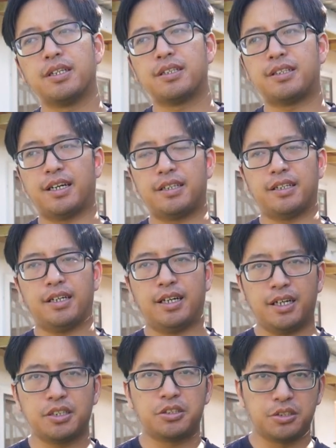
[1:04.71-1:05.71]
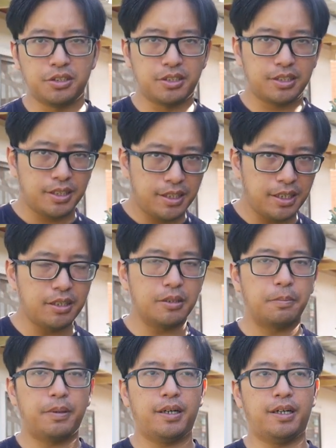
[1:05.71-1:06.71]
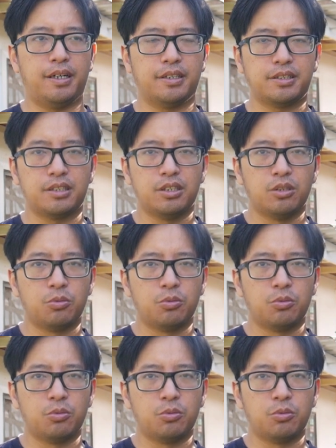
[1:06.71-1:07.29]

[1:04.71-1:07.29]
that archers in the past